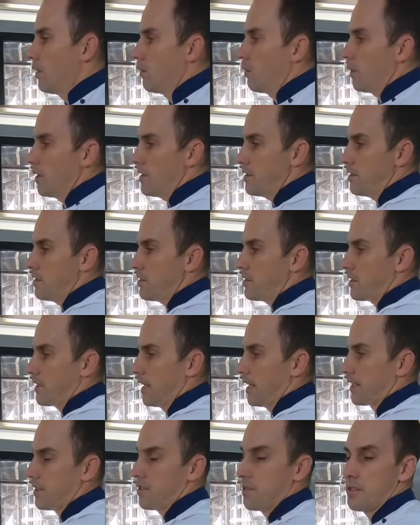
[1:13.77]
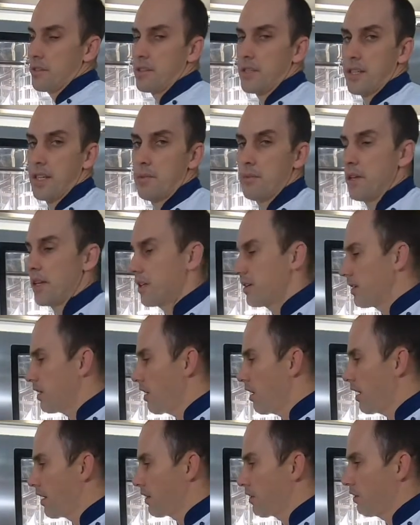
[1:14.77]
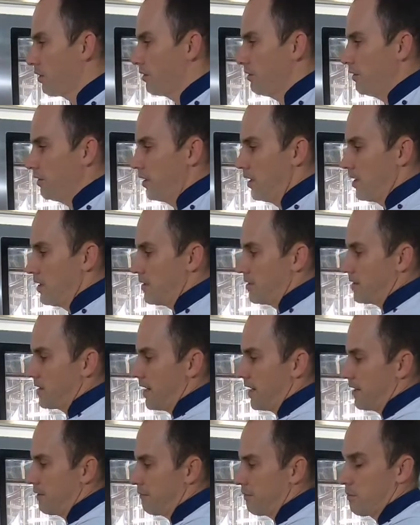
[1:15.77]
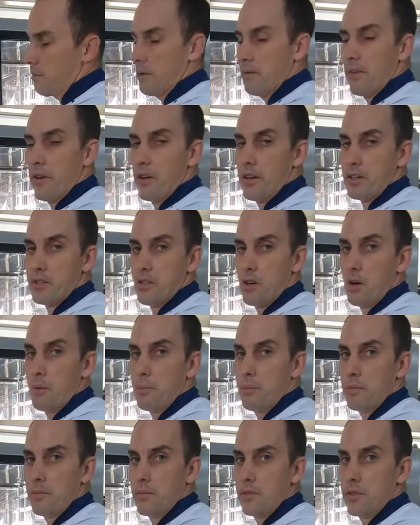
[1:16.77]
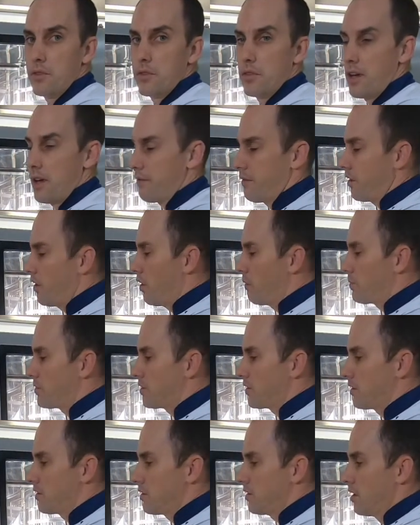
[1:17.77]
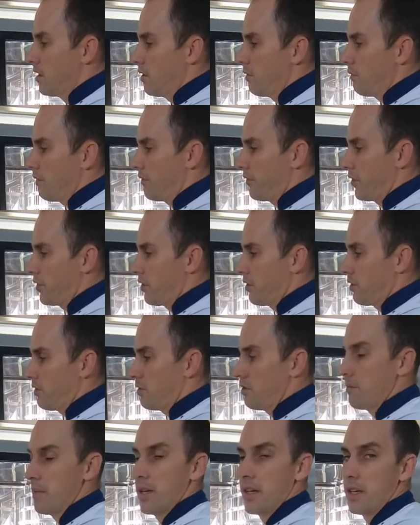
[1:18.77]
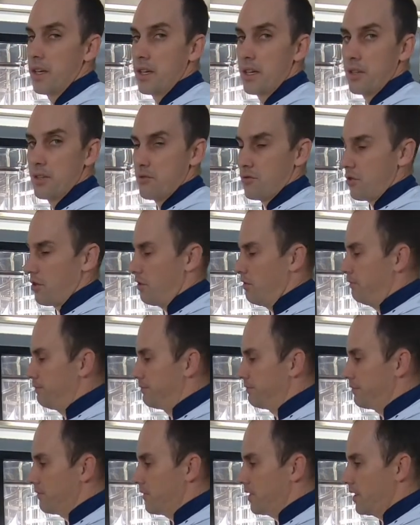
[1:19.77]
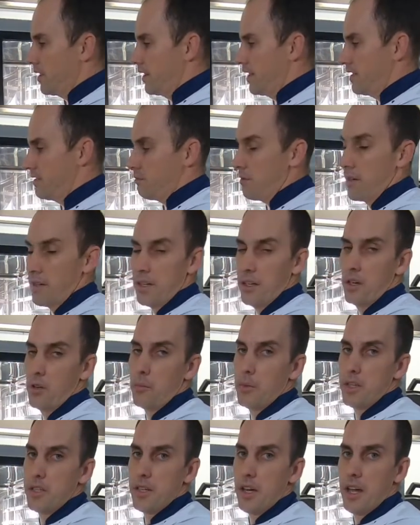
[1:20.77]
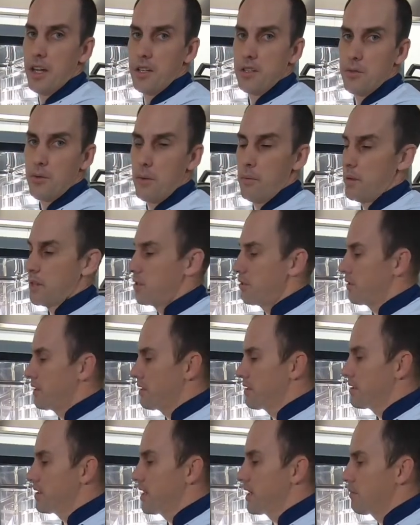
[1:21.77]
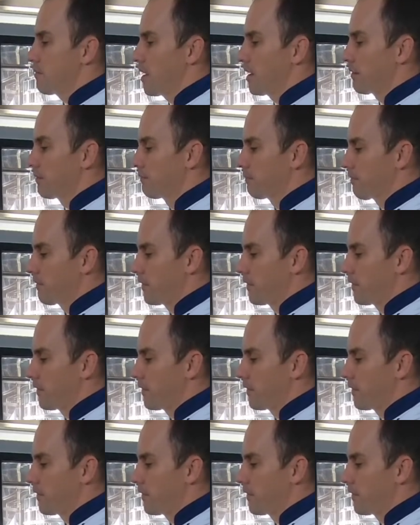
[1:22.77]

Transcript: Once you select your steaming icon, starting from the very top, you have the option for your humidity control. This one cannot be changed when we're doing steaming.